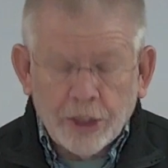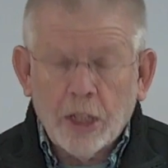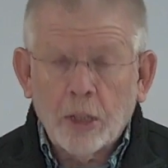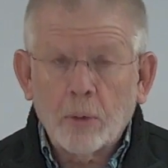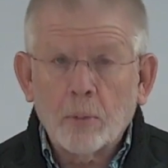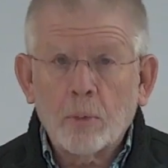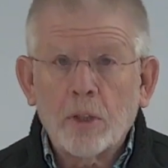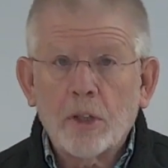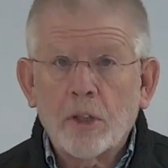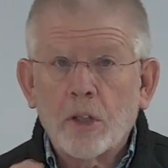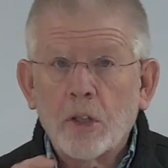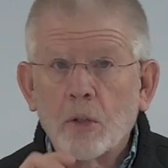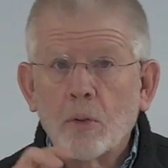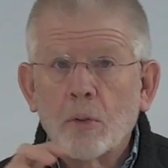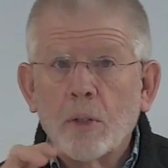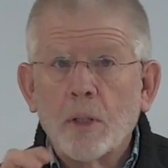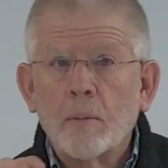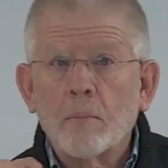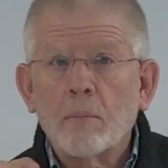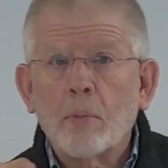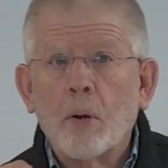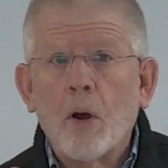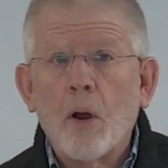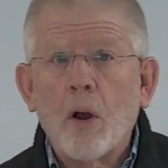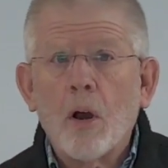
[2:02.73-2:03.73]
with you in
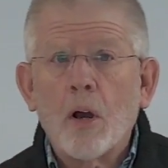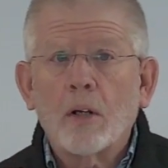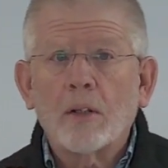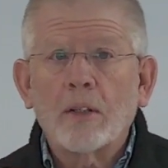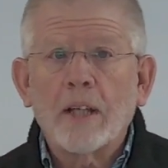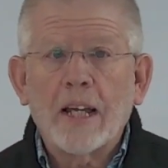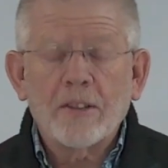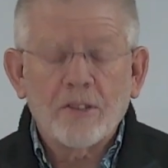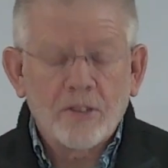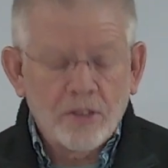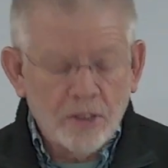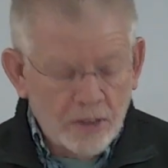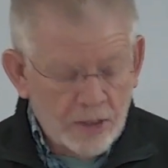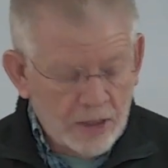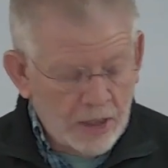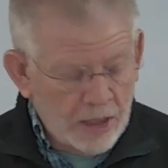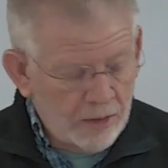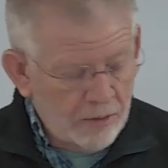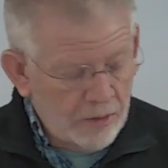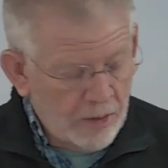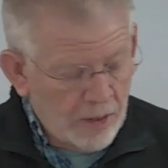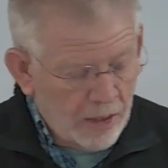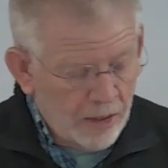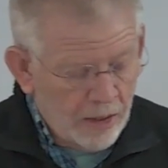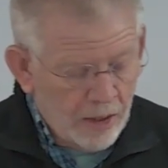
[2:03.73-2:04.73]
part last
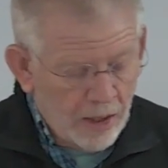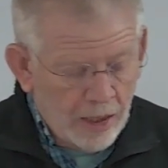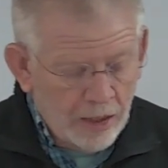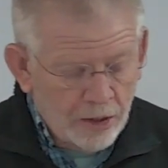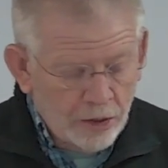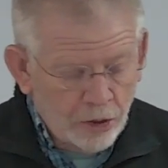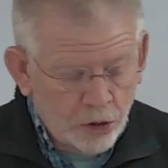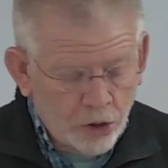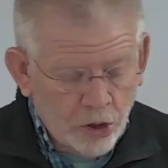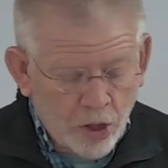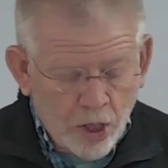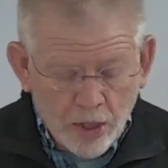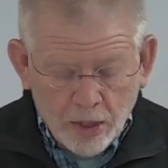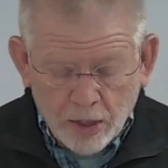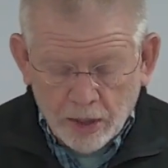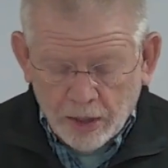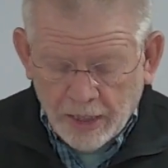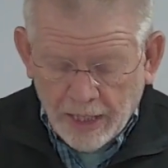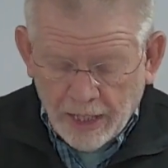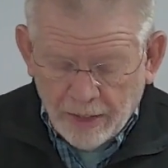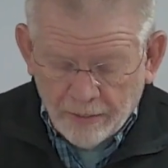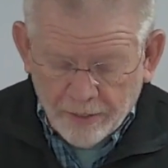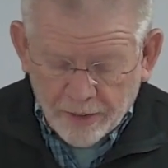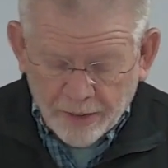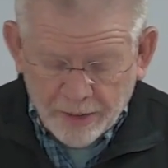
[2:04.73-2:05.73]
Sunday. In John
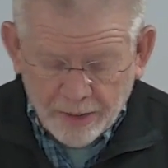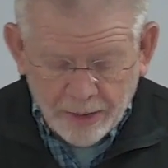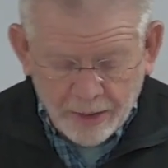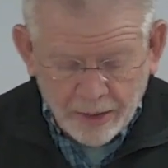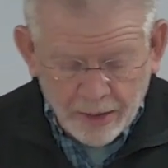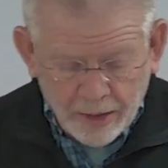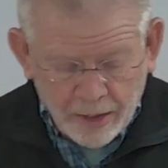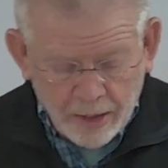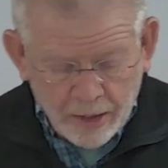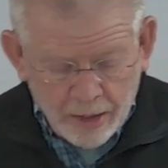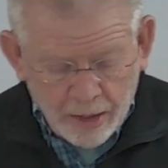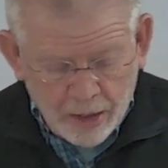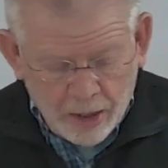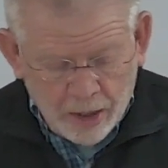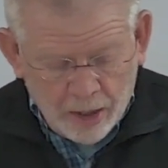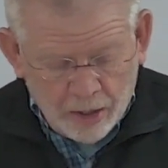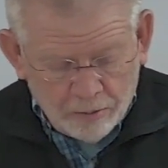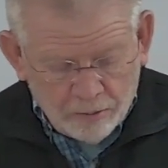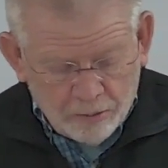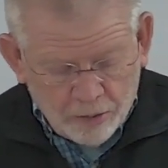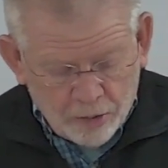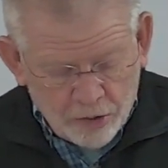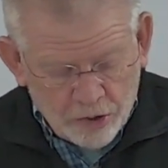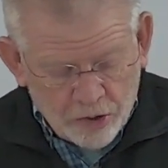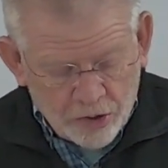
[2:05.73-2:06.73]
11,
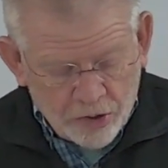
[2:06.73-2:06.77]
verse